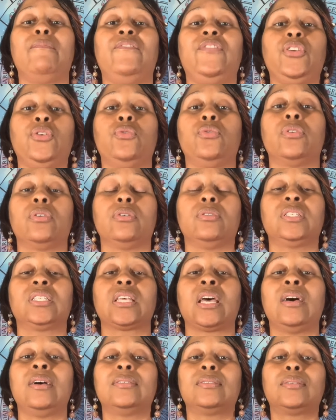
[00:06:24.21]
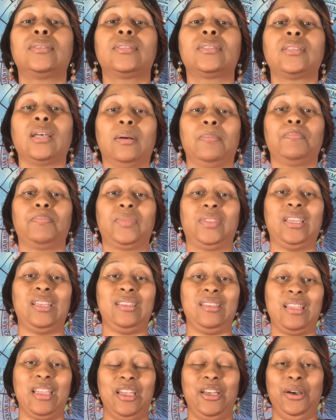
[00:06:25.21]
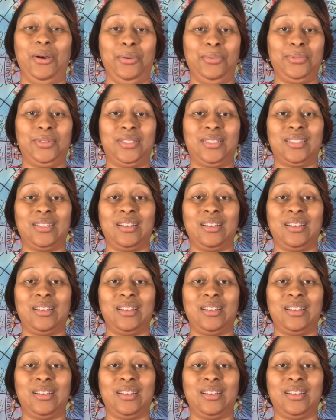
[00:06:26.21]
viewers something else.